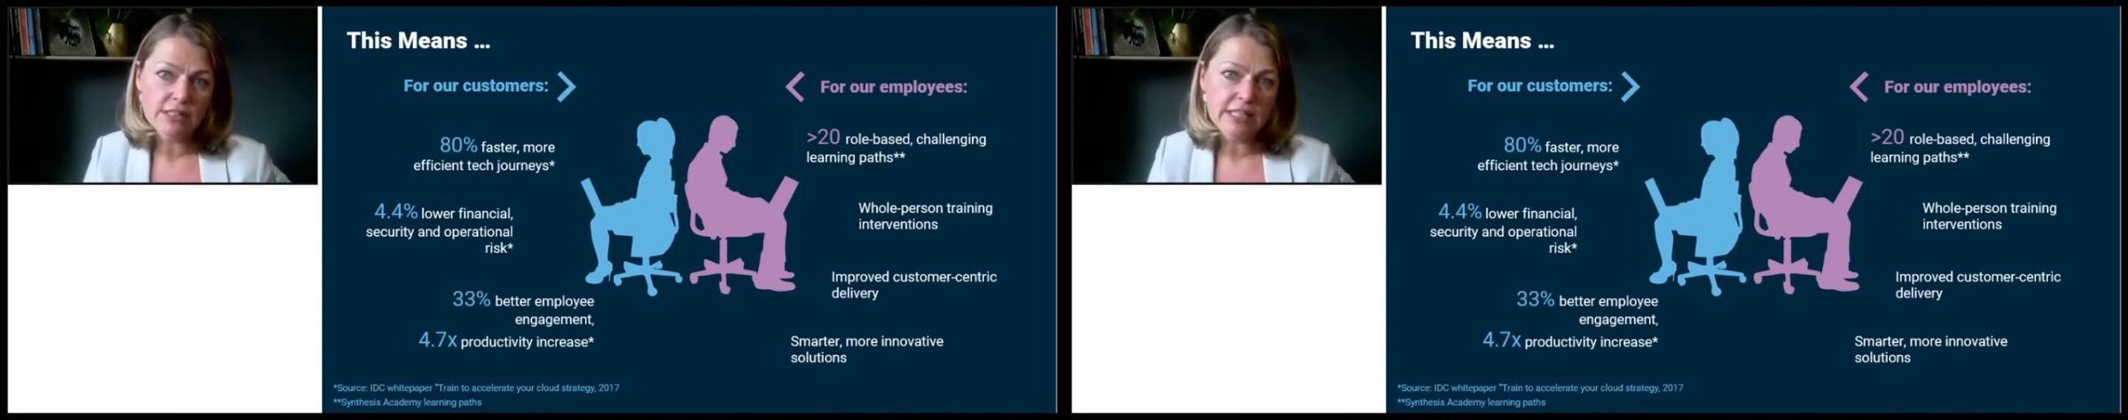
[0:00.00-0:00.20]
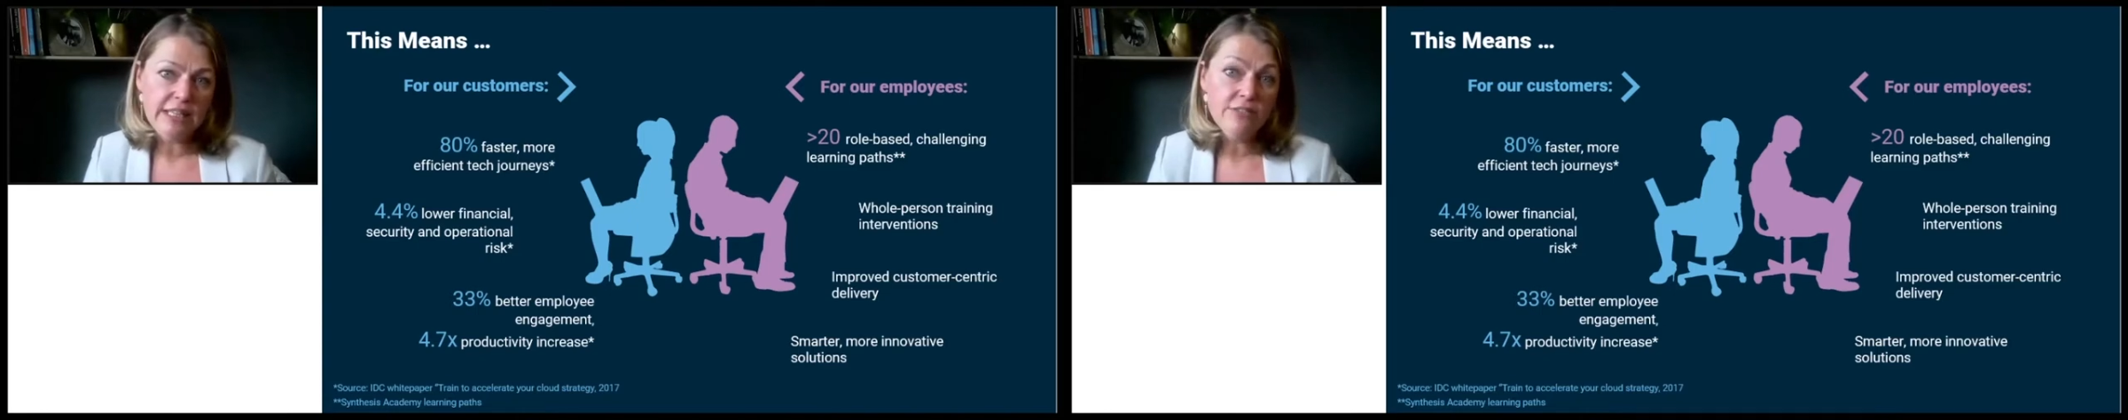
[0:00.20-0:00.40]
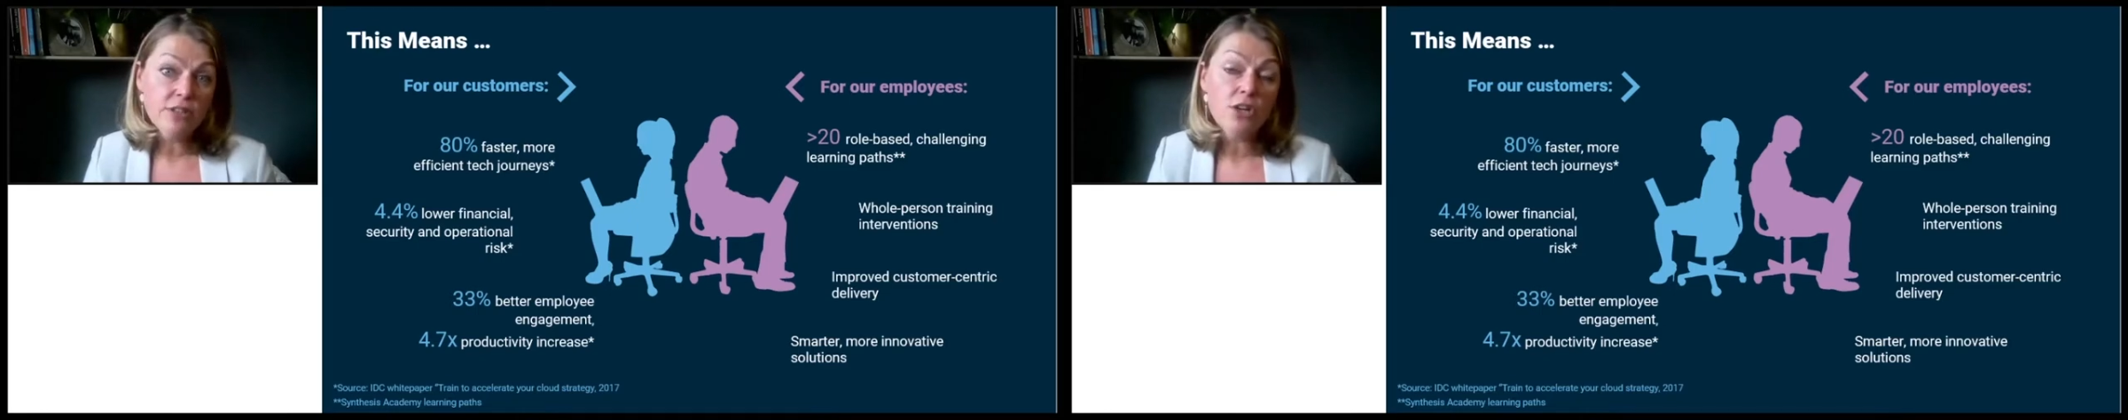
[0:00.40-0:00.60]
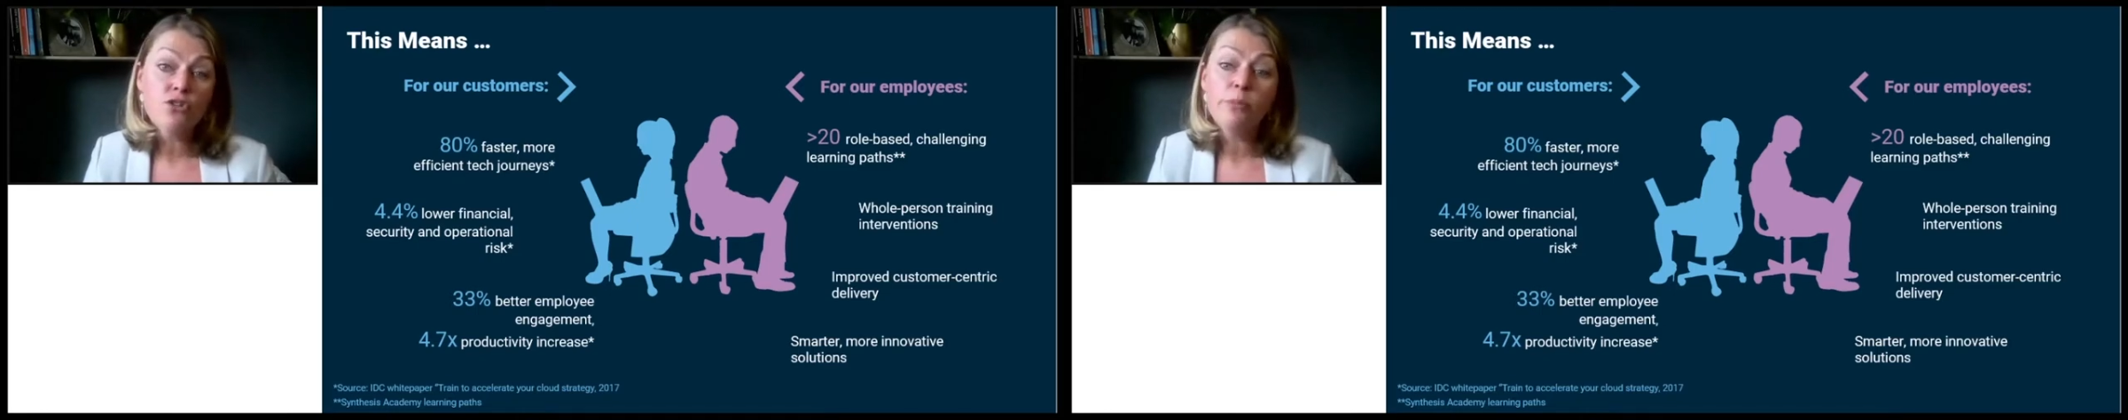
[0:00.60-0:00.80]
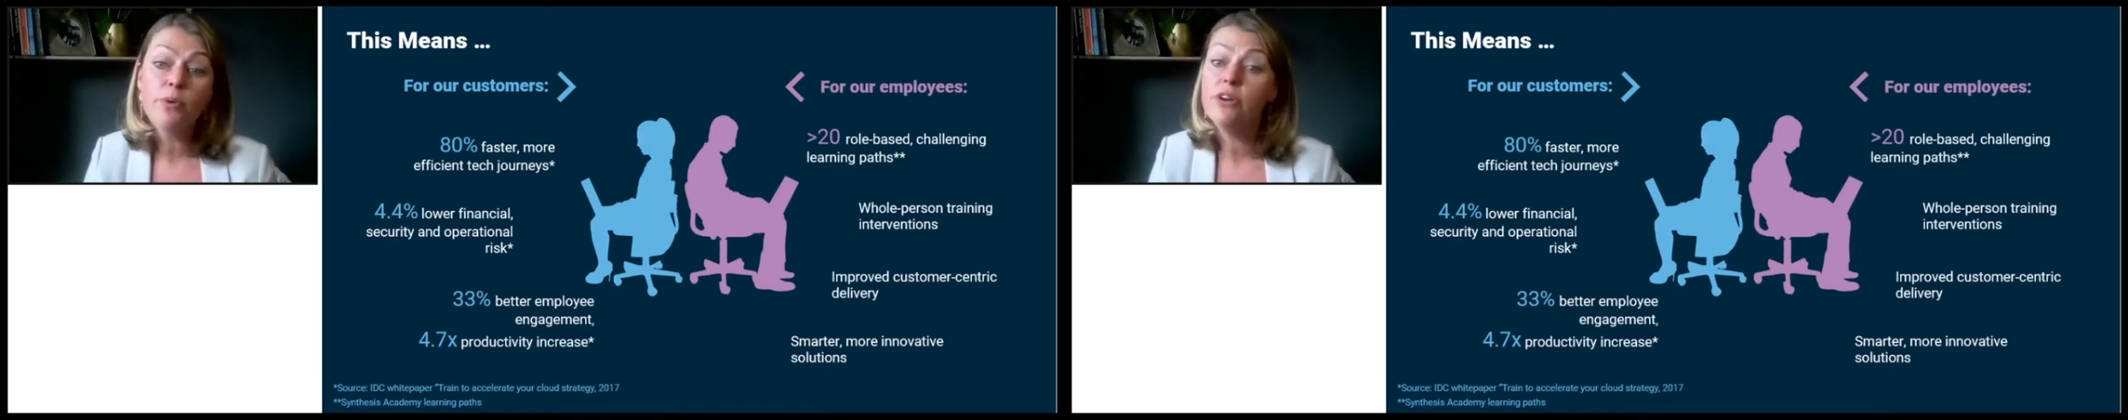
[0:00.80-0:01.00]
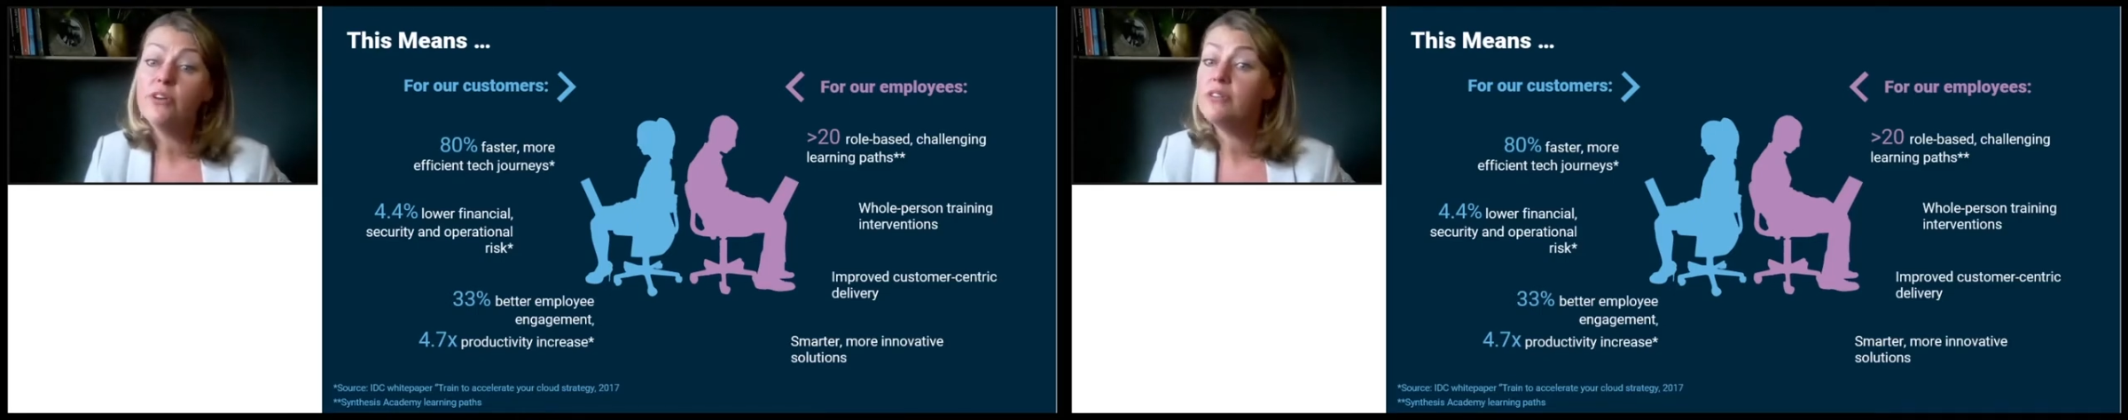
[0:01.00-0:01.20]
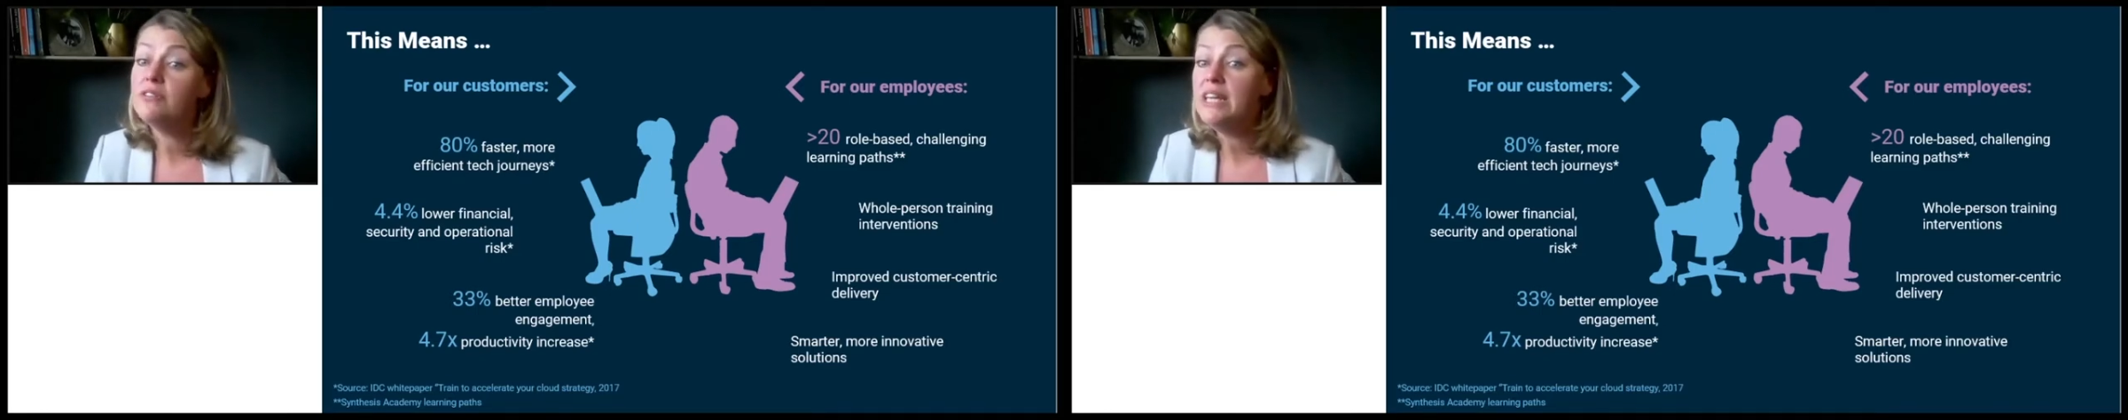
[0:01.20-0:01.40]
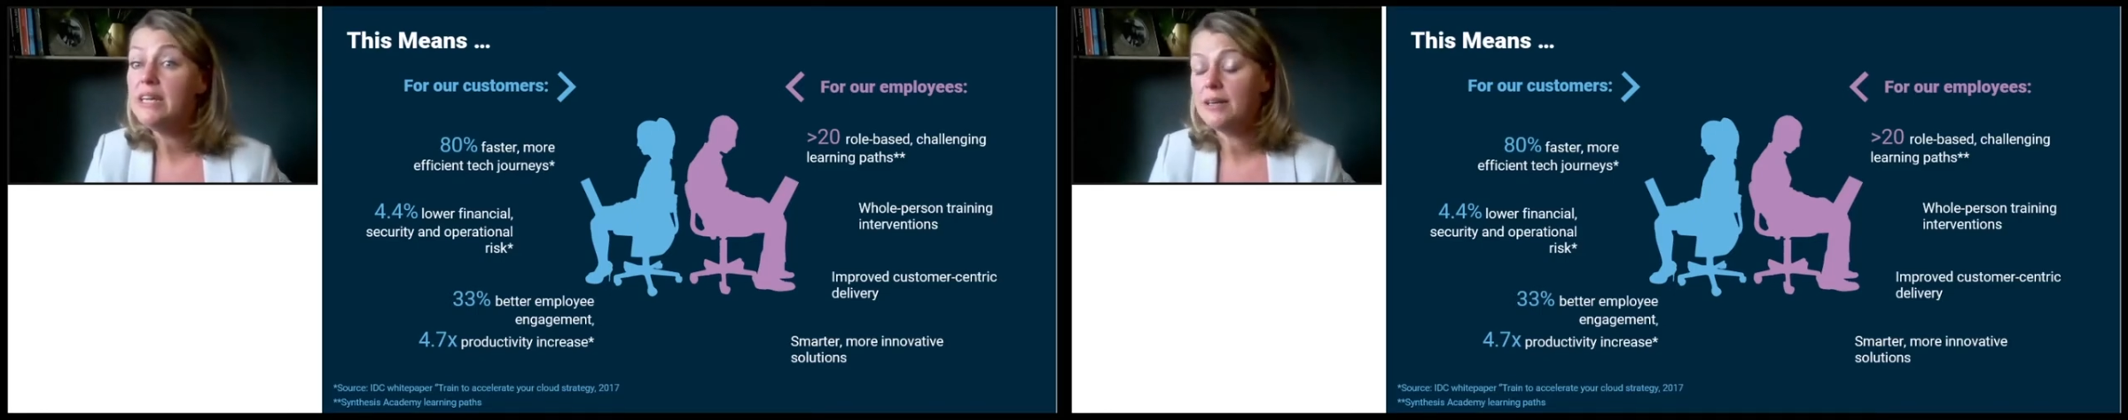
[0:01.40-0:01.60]
and even entrepreneurial
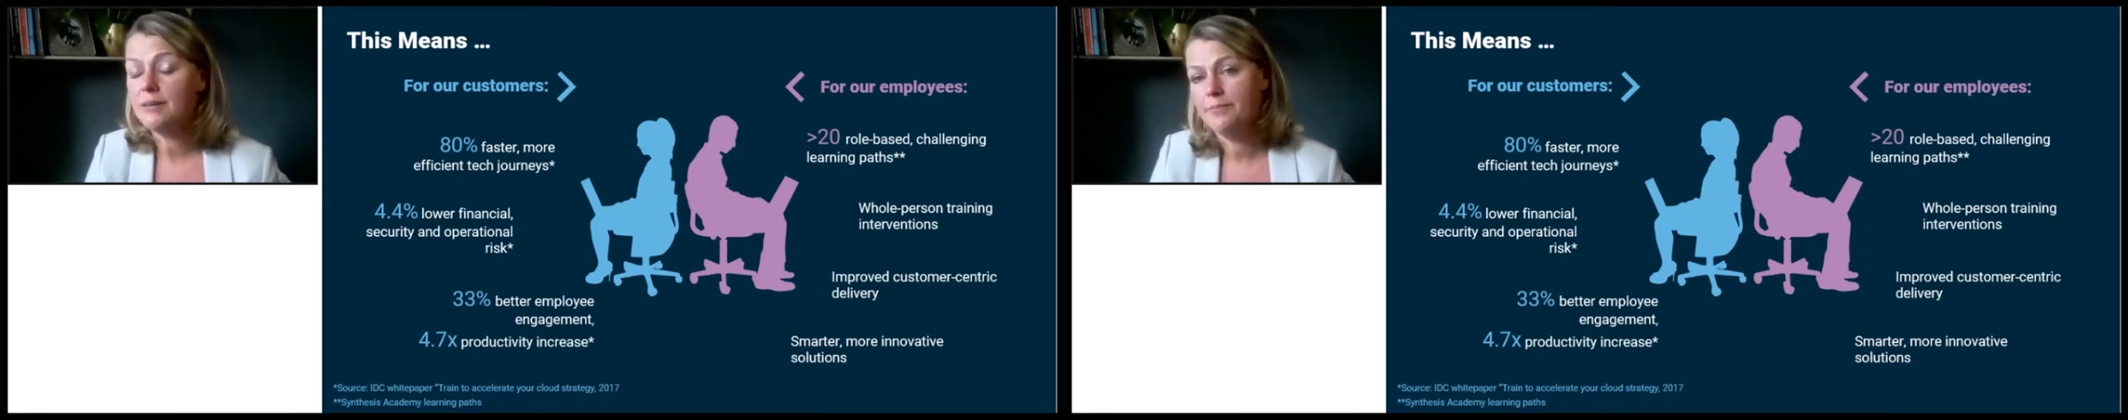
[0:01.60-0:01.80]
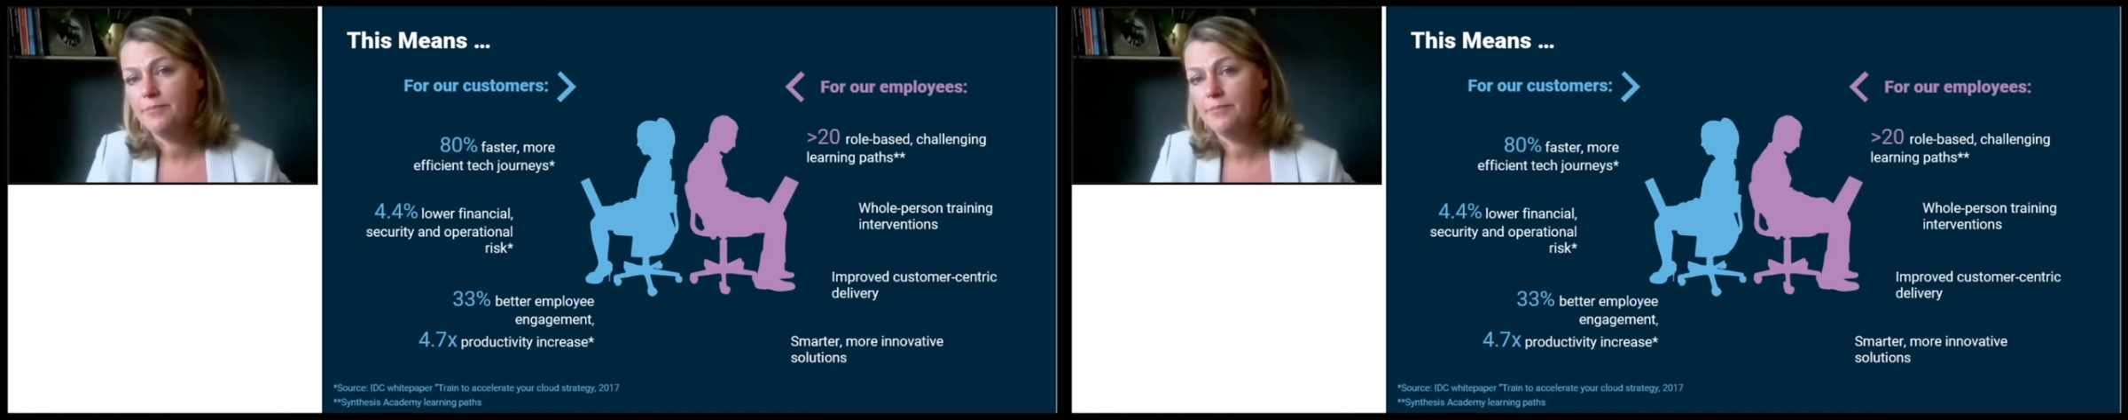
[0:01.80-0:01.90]
thinking.